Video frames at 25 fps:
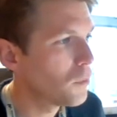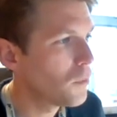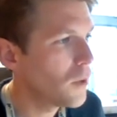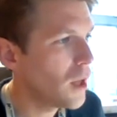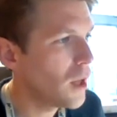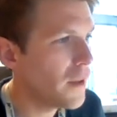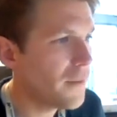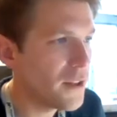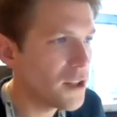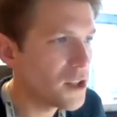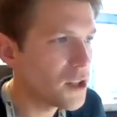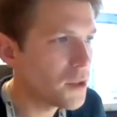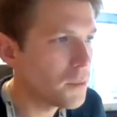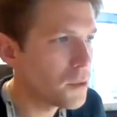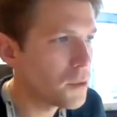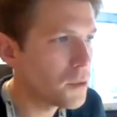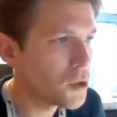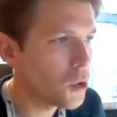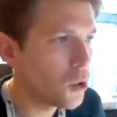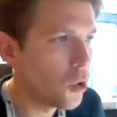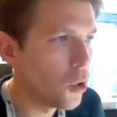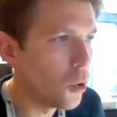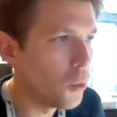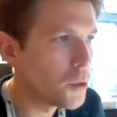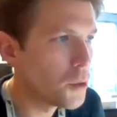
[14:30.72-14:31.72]
If it's
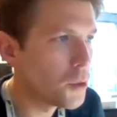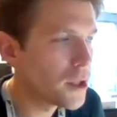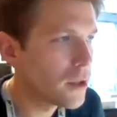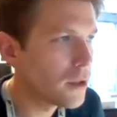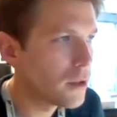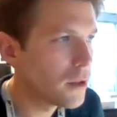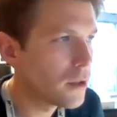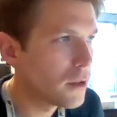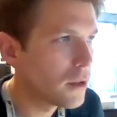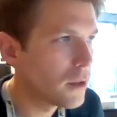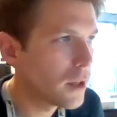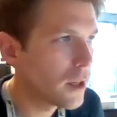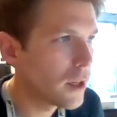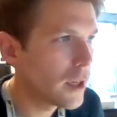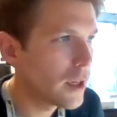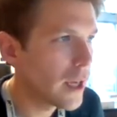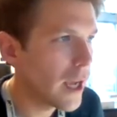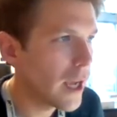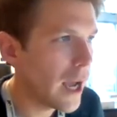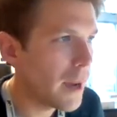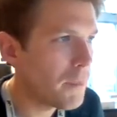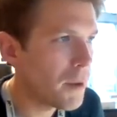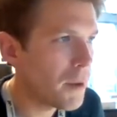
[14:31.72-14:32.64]
absorbed, how